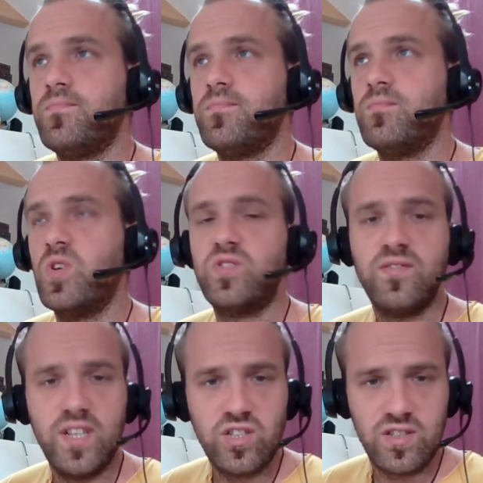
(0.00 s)

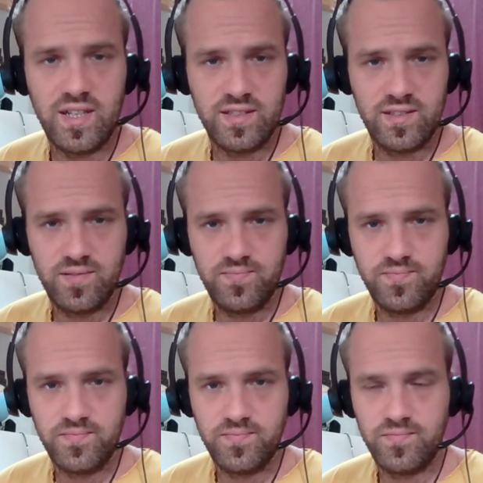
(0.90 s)
motivationless.
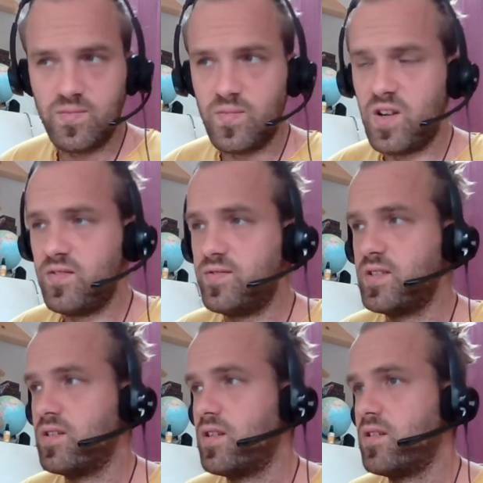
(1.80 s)
And I
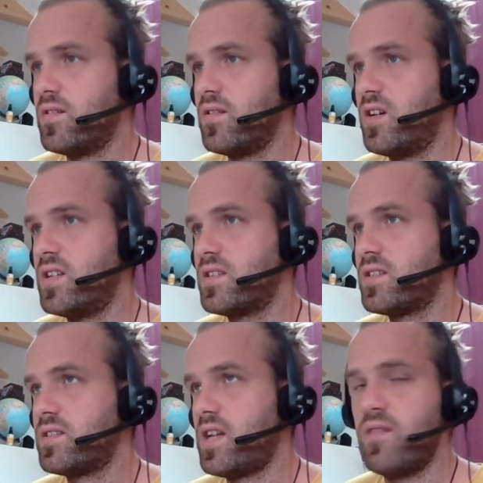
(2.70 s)
feel
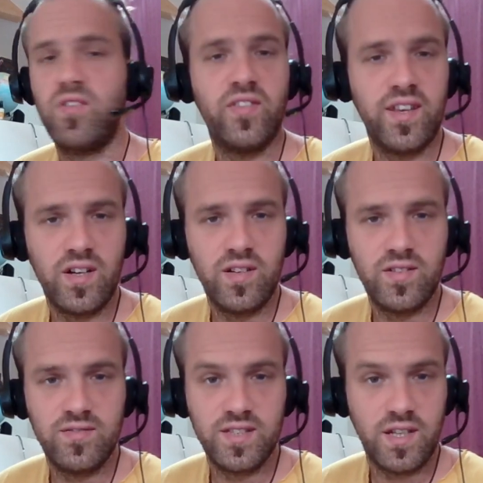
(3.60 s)
like everything I've
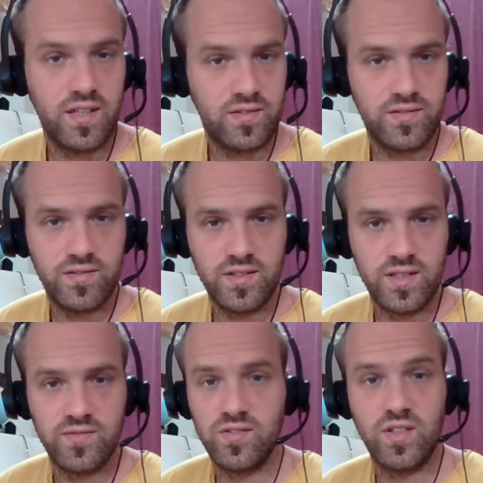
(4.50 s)
ever done
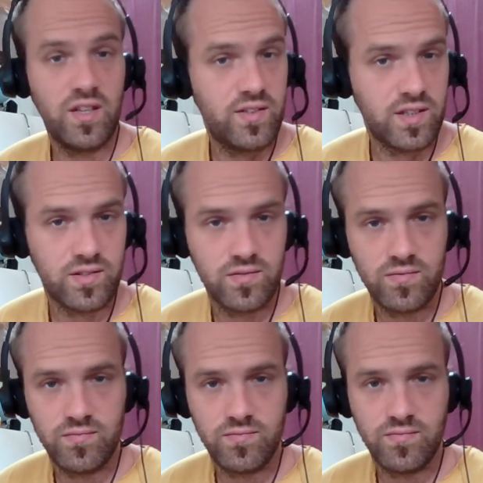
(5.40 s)
is for nothing.
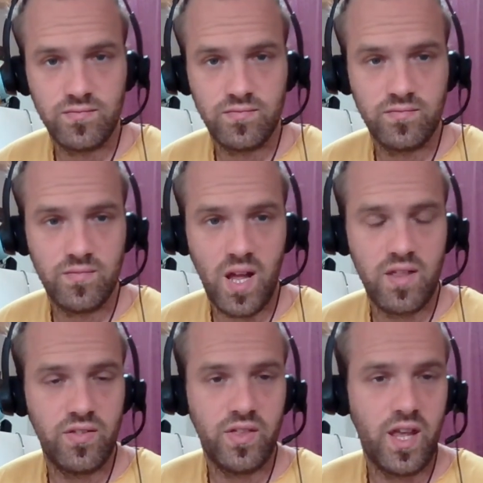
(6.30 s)

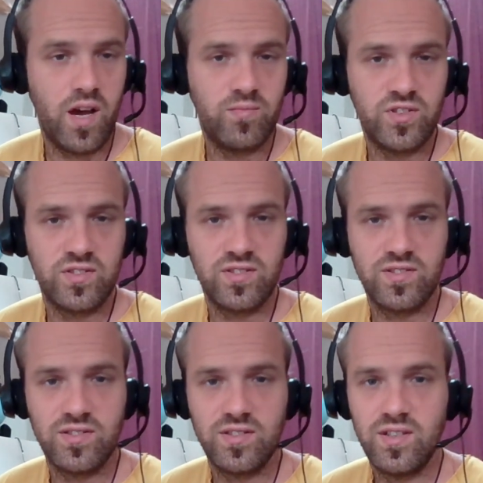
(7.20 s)
And now I'm
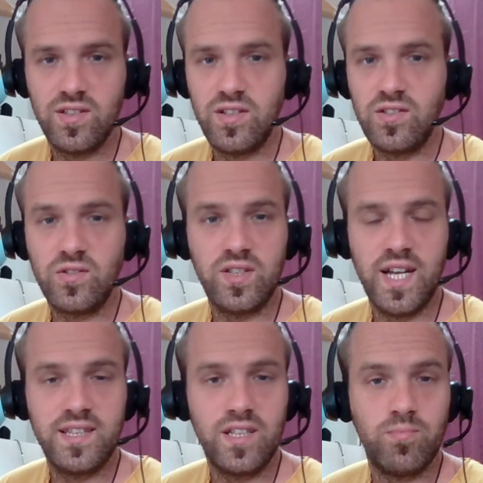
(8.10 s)
just gonna
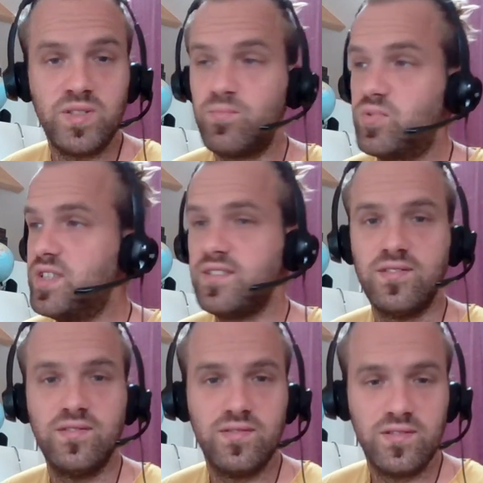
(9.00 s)
end up in
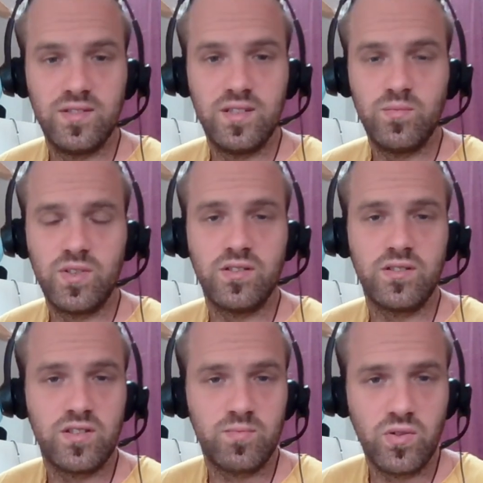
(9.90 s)
prison because I
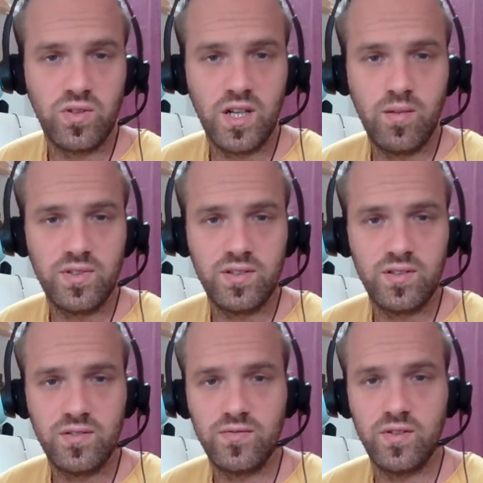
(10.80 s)
spoke up
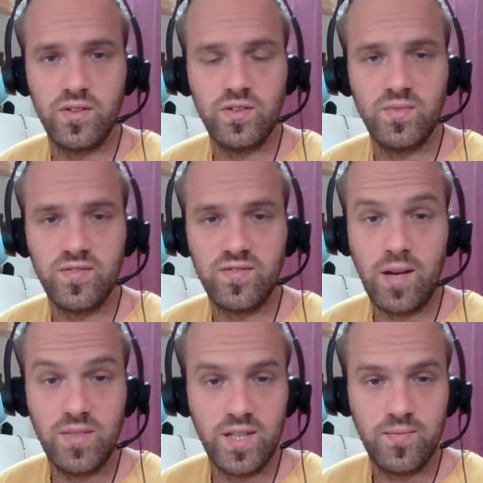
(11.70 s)
for the human
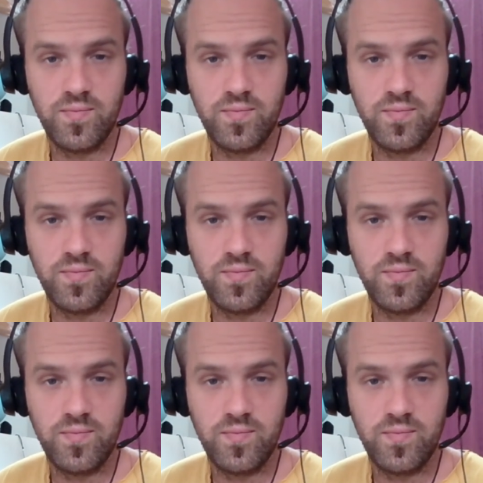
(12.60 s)
family.